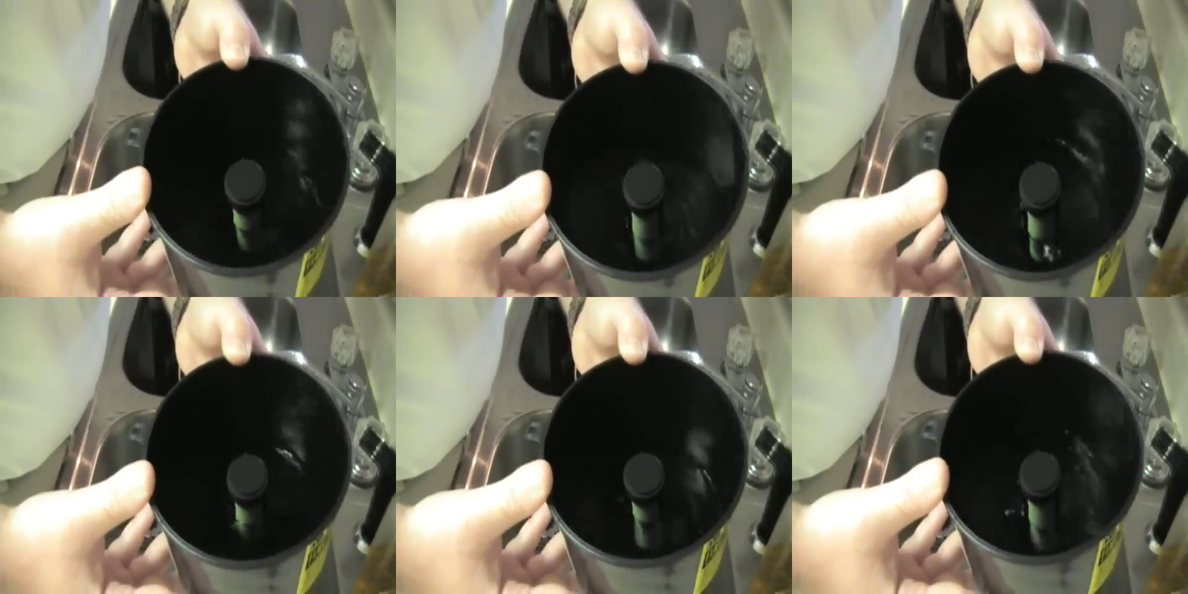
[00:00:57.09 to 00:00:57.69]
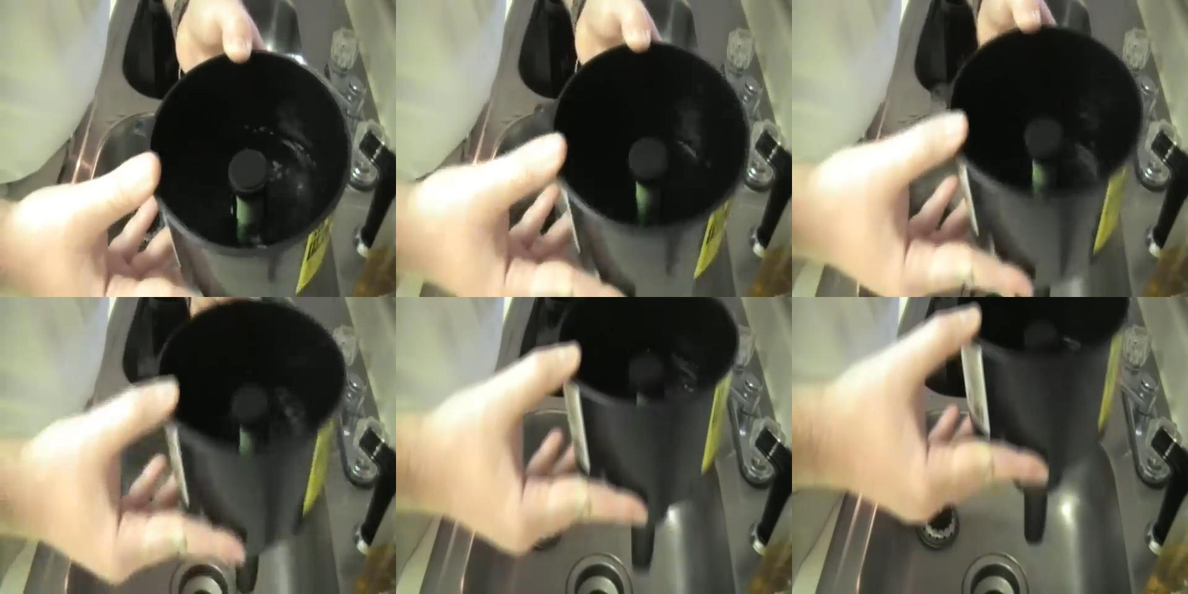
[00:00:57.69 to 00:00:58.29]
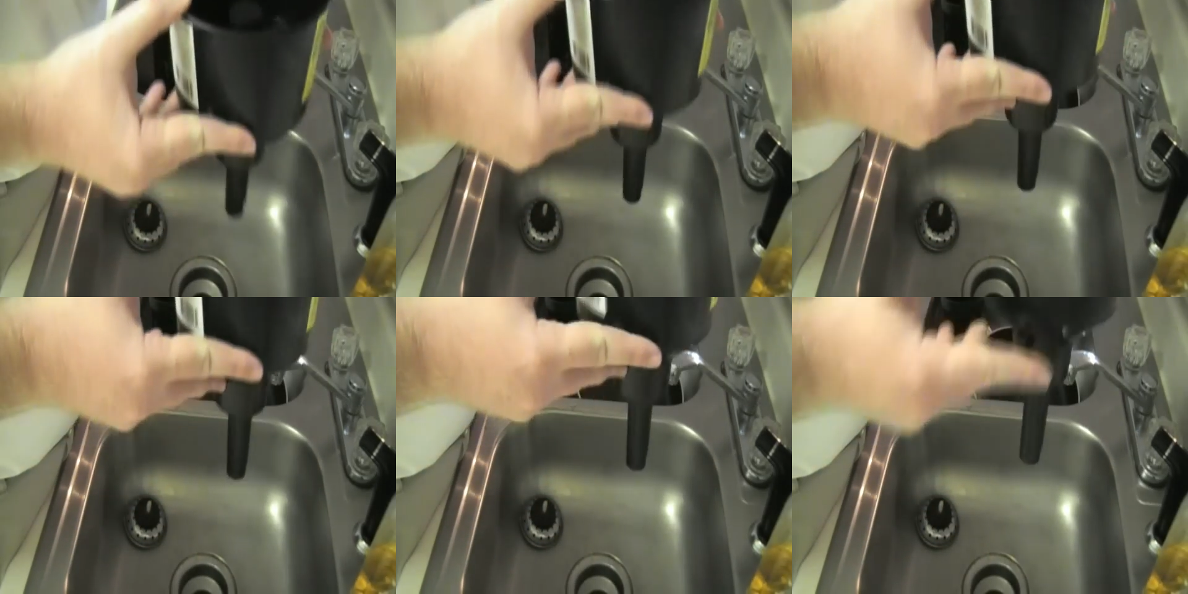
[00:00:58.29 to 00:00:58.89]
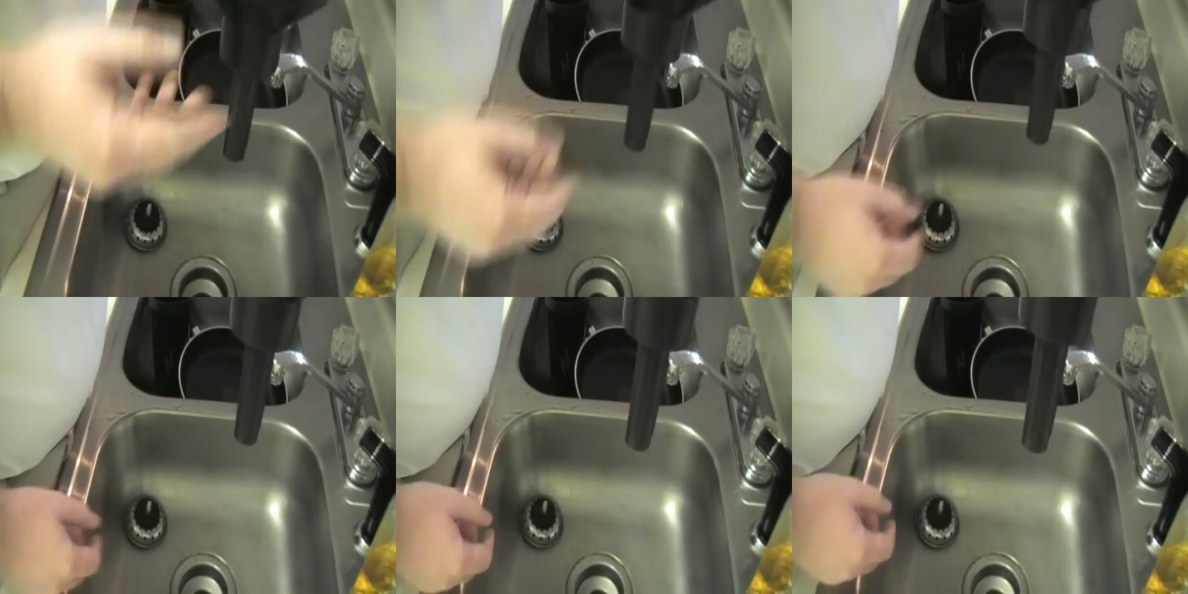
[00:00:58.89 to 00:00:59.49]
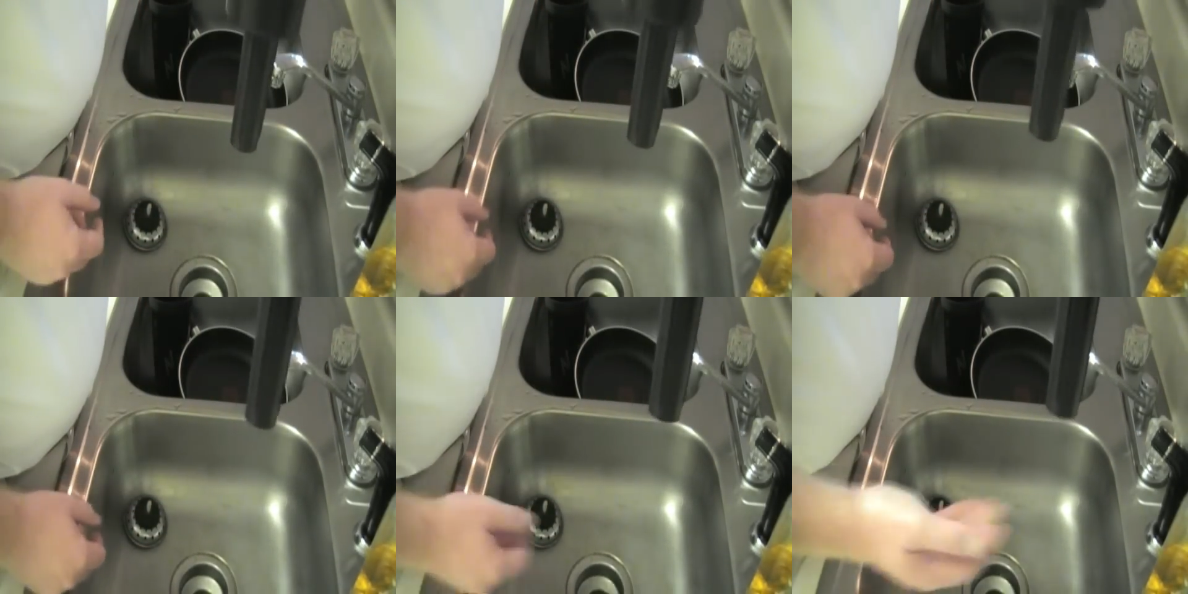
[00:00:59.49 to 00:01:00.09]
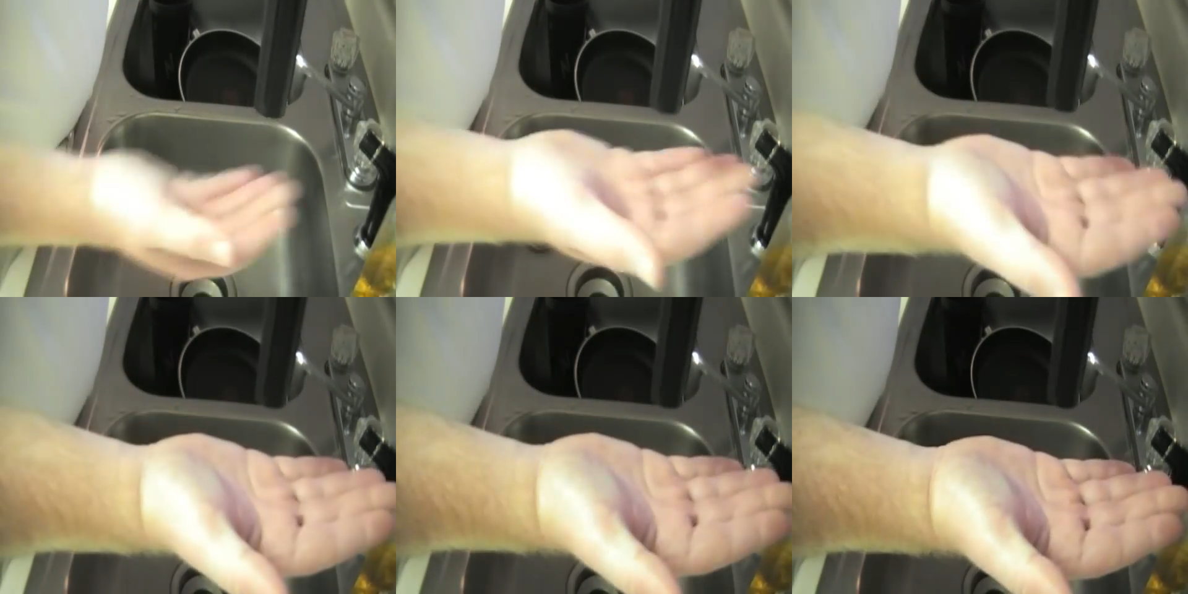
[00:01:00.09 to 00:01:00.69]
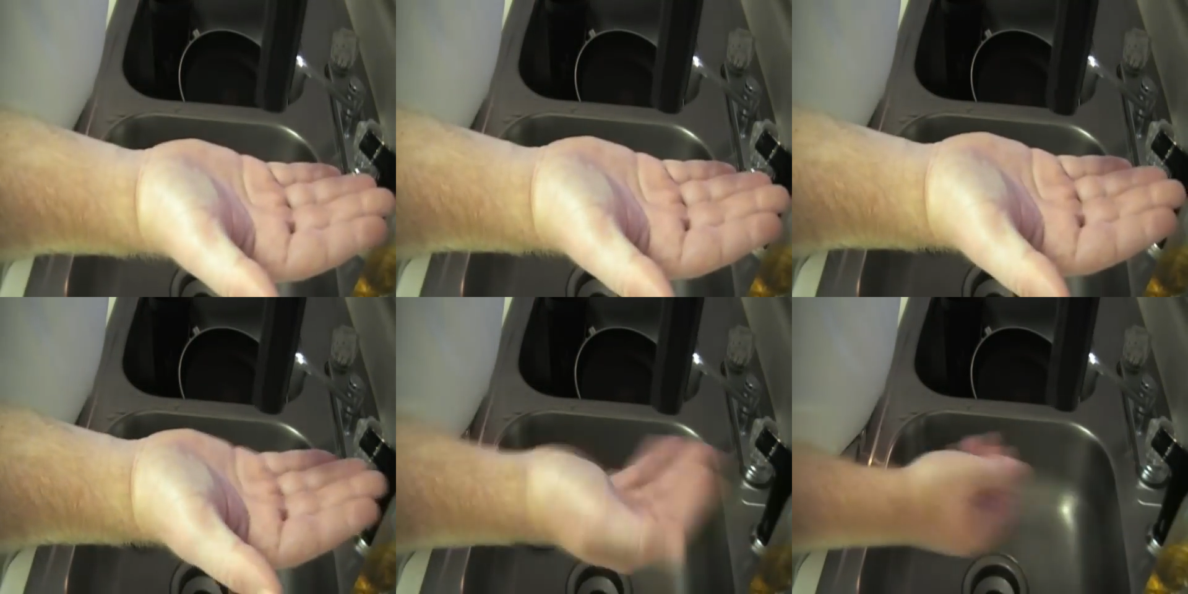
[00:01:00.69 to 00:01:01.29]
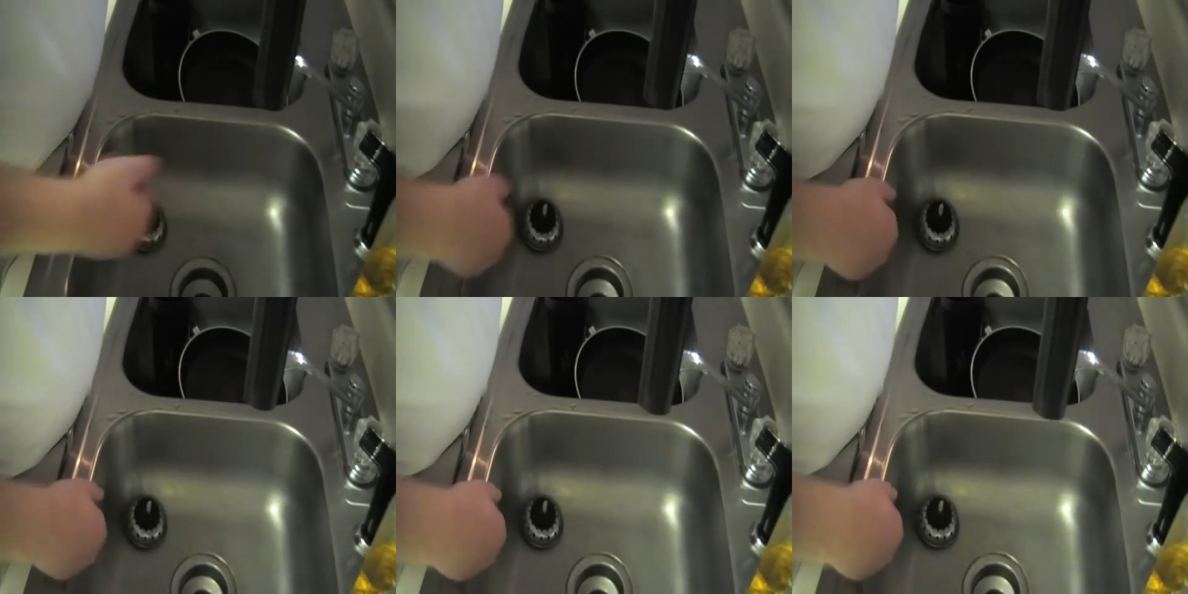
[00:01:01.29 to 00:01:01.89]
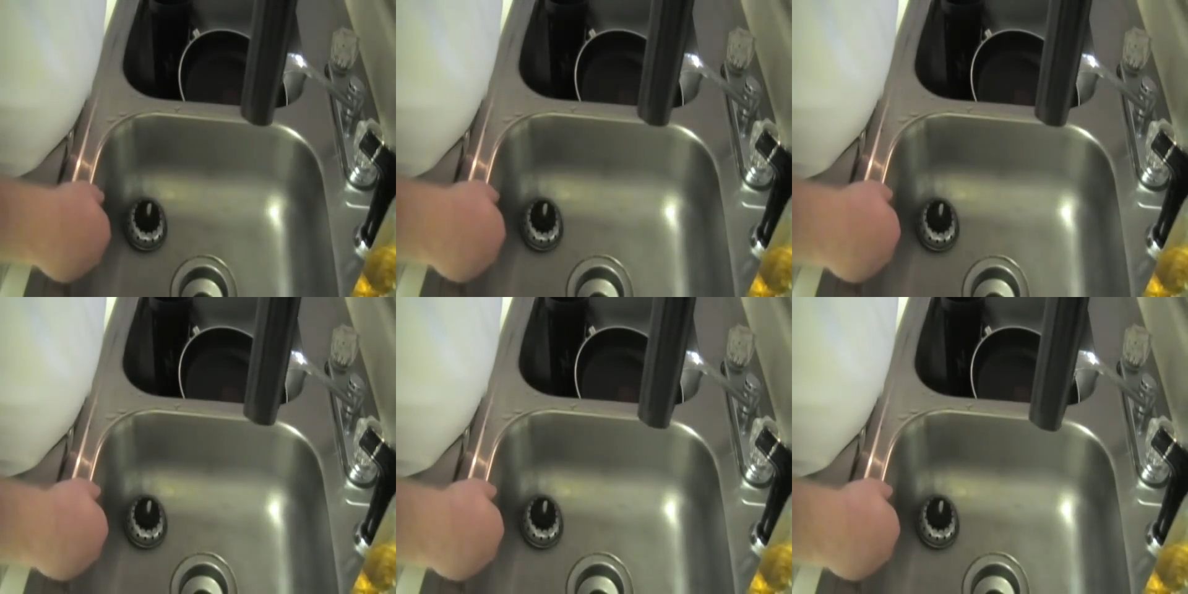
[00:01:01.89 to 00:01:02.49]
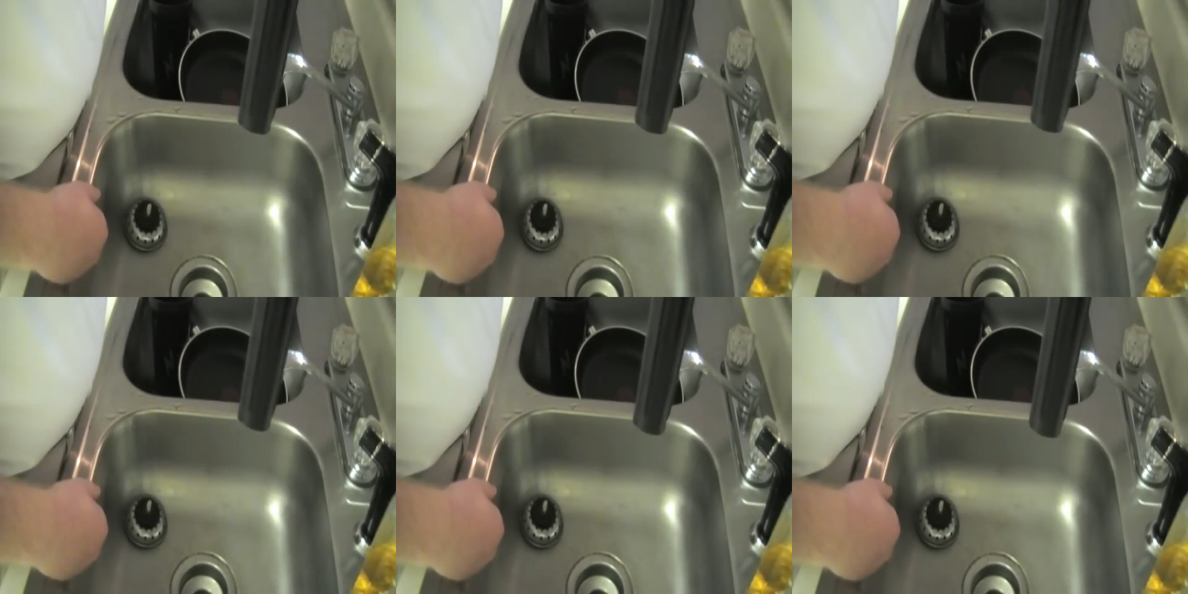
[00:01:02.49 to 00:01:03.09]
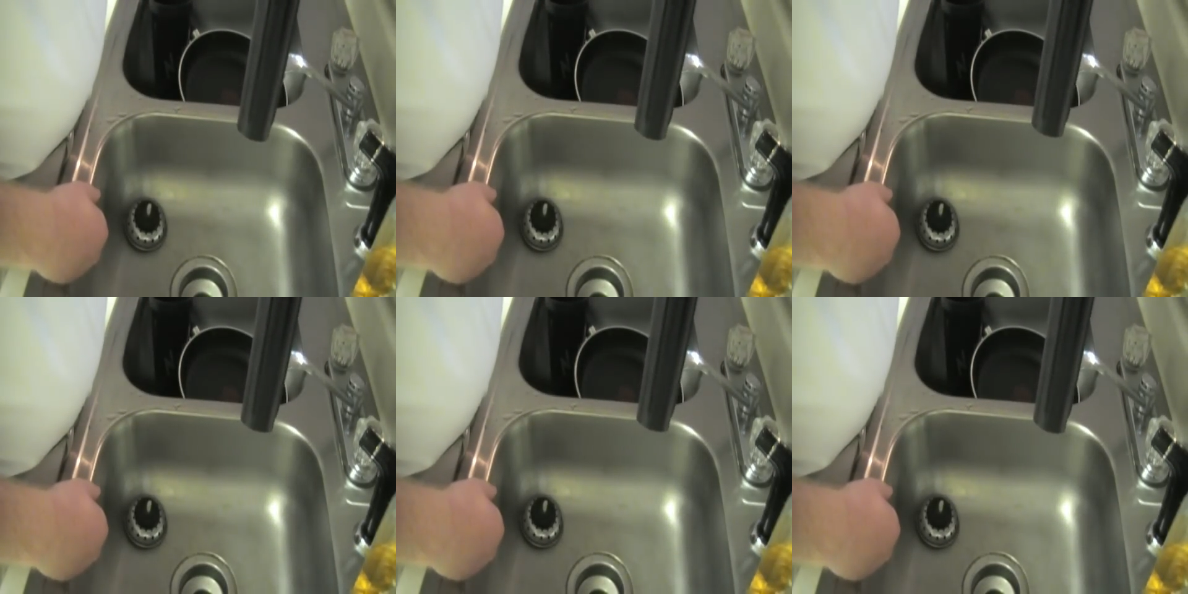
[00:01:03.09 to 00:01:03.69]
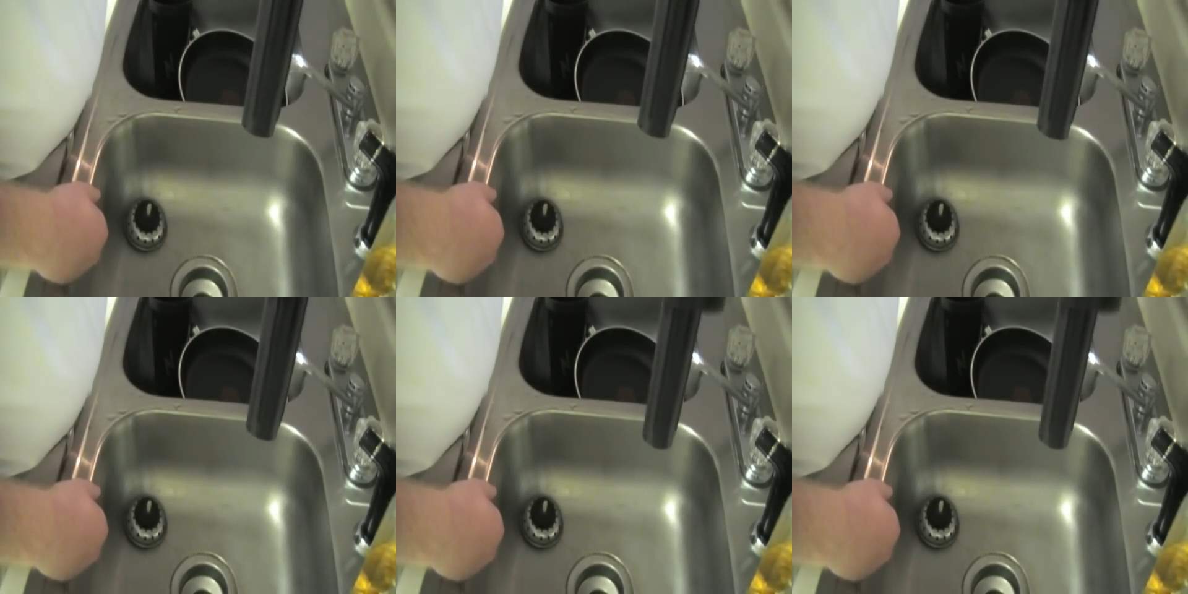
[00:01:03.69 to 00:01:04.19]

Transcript: Nobody's mouth can be seen.